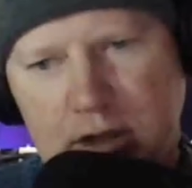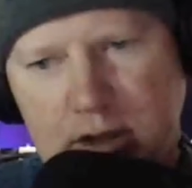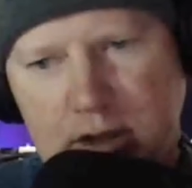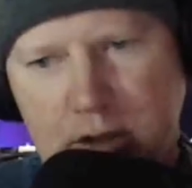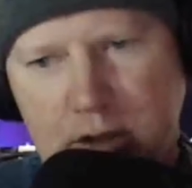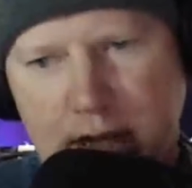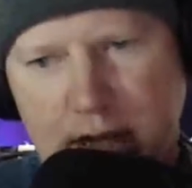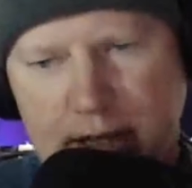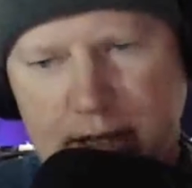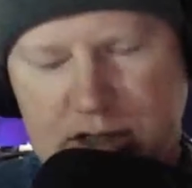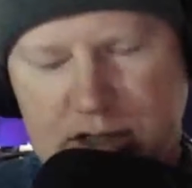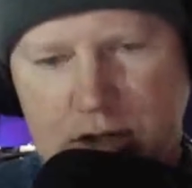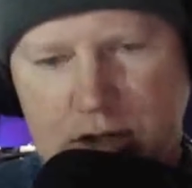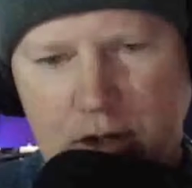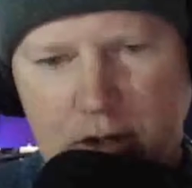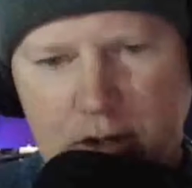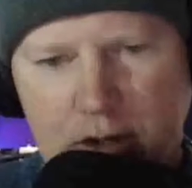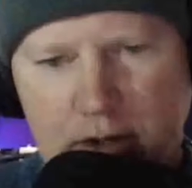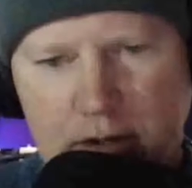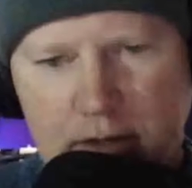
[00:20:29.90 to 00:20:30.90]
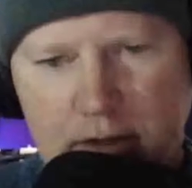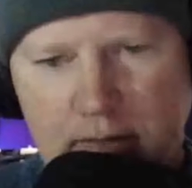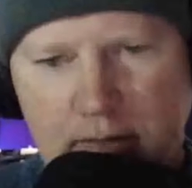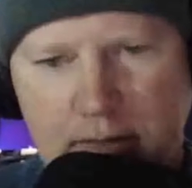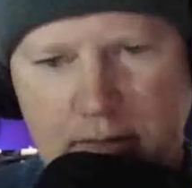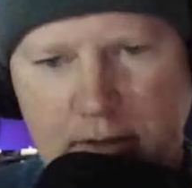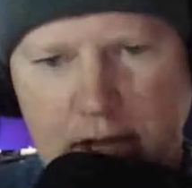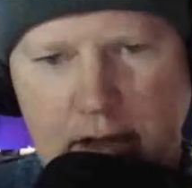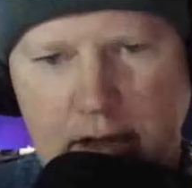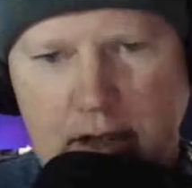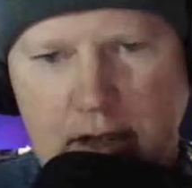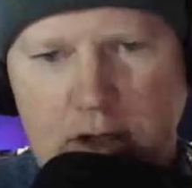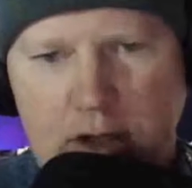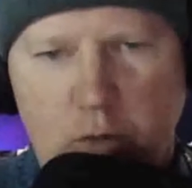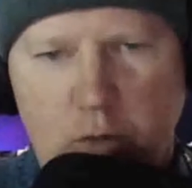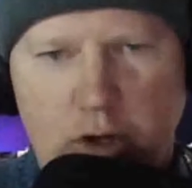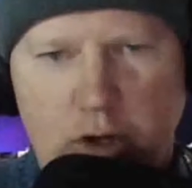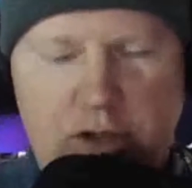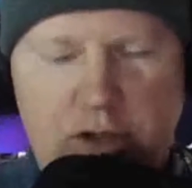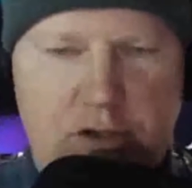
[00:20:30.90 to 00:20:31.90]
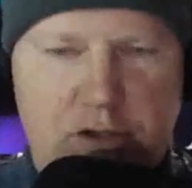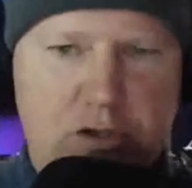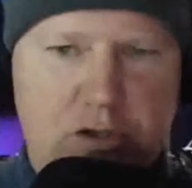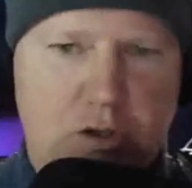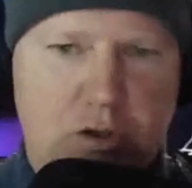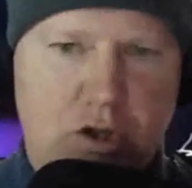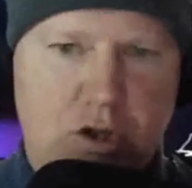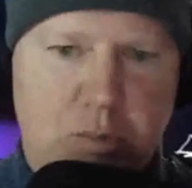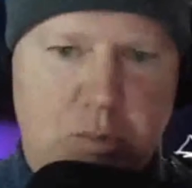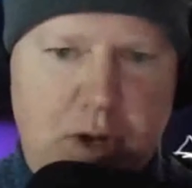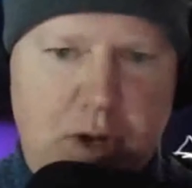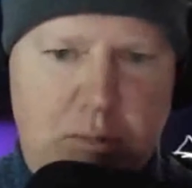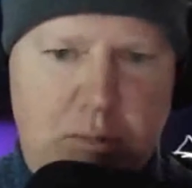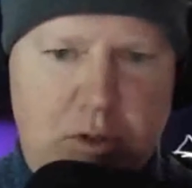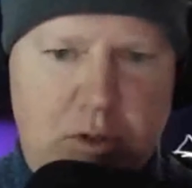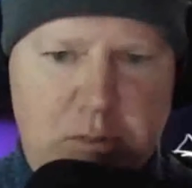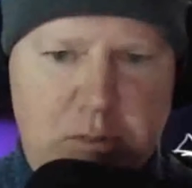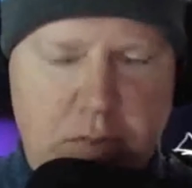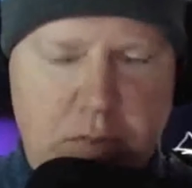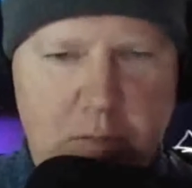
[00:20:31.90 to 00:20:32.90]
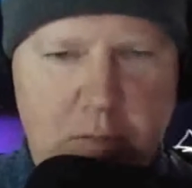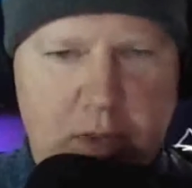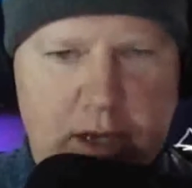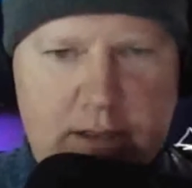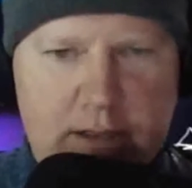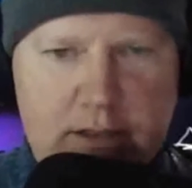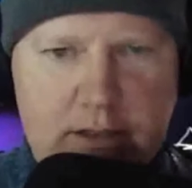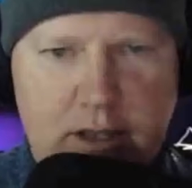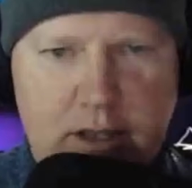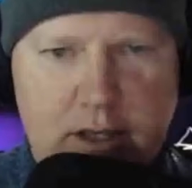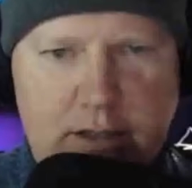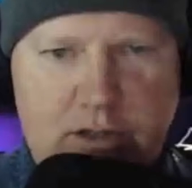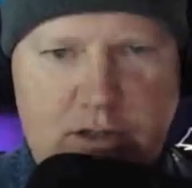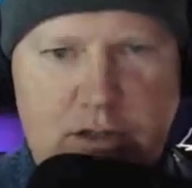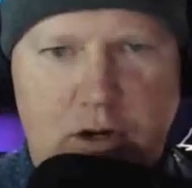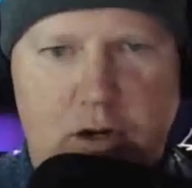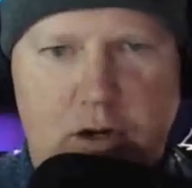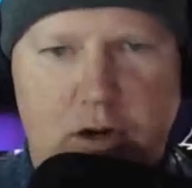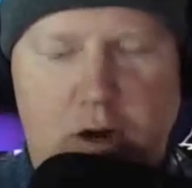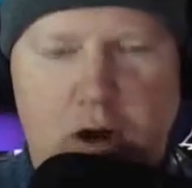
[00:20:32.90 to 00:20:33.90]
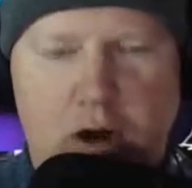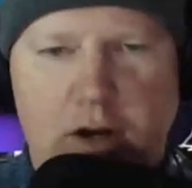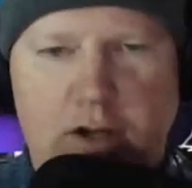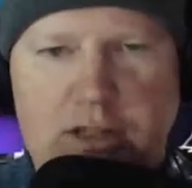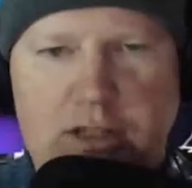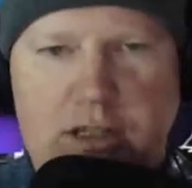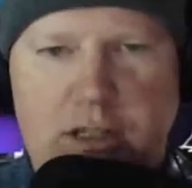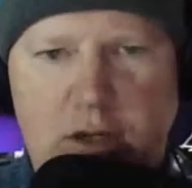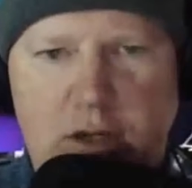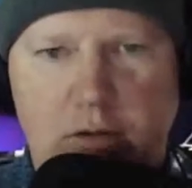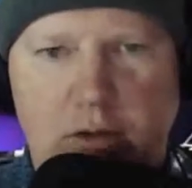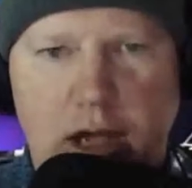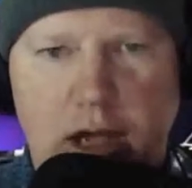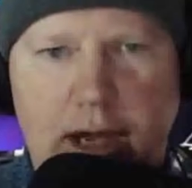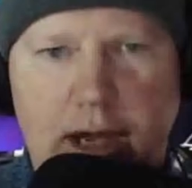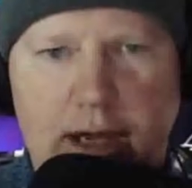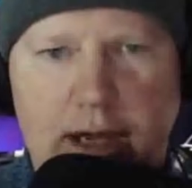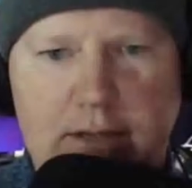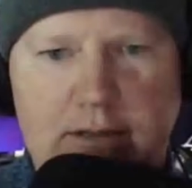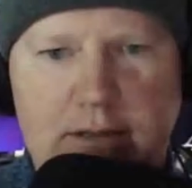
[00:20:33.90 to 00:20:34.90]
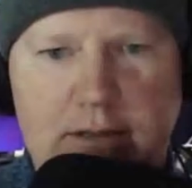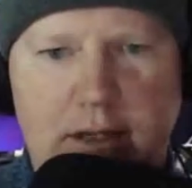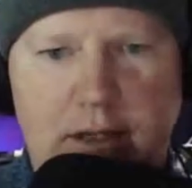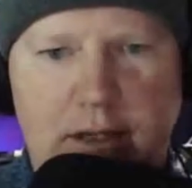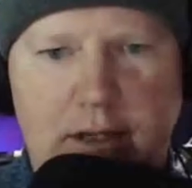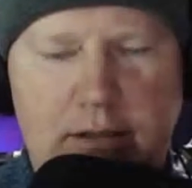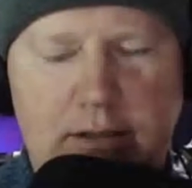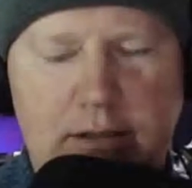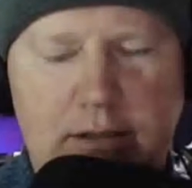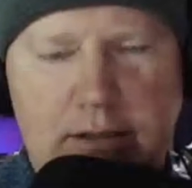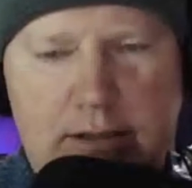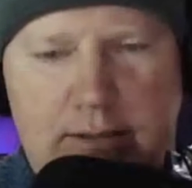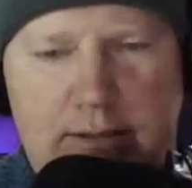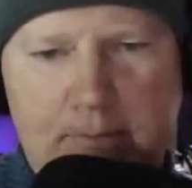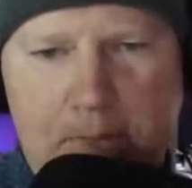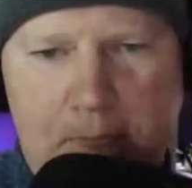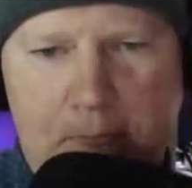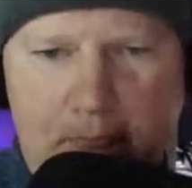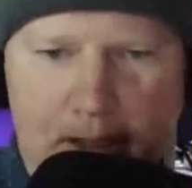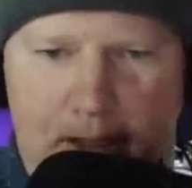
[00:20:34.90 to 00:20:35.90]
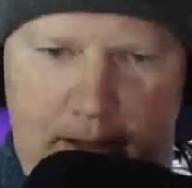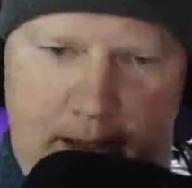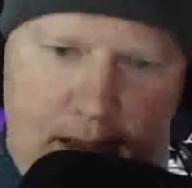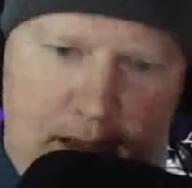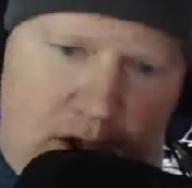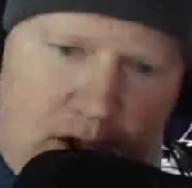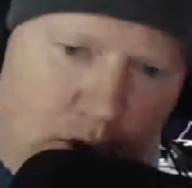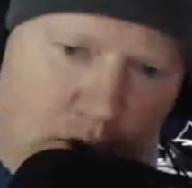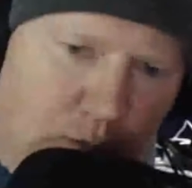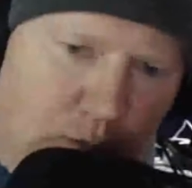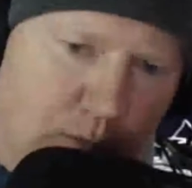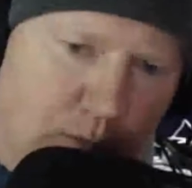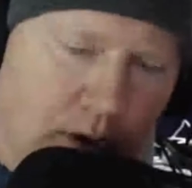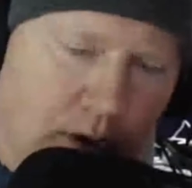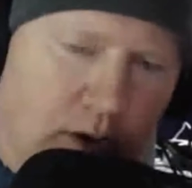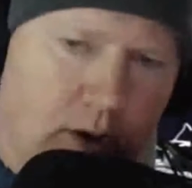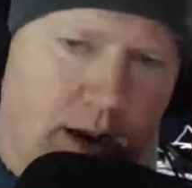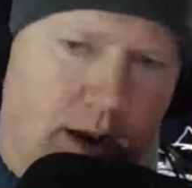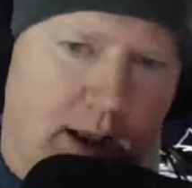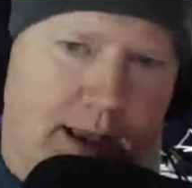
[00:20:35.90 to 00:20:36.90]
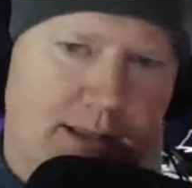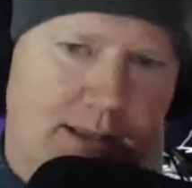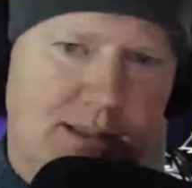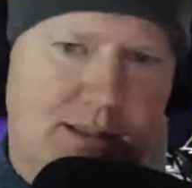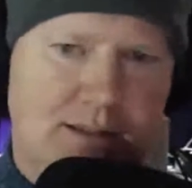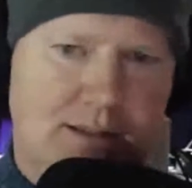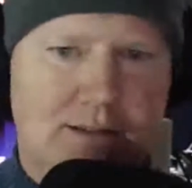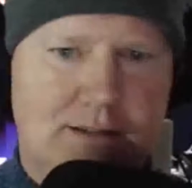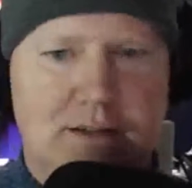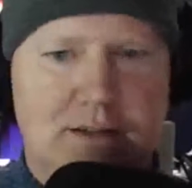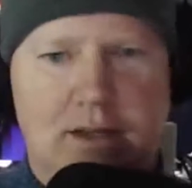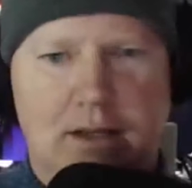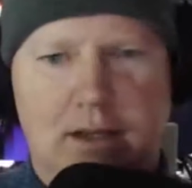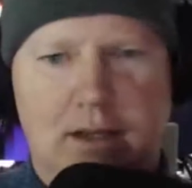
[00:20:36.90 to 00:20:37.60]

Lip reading: had a certain thing that you wanted to do. You probably mimicked a certain artist that you liked, and then you progressed.